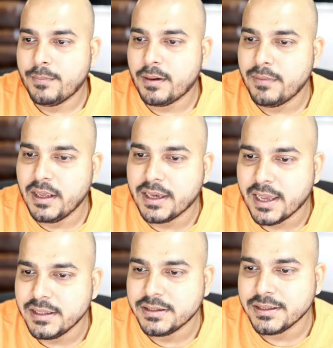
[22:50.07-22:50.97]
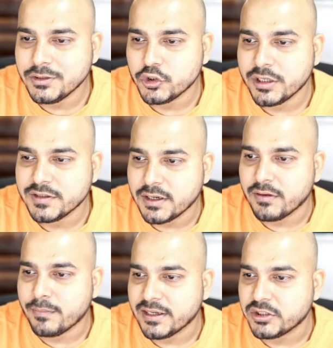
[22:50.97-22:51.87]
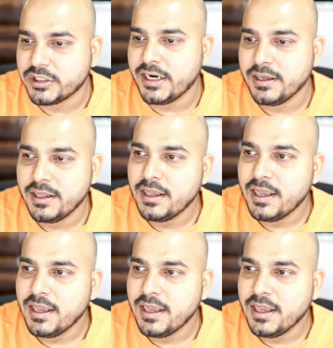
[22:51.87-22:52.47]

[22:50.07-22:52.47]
public health insurance cover by state?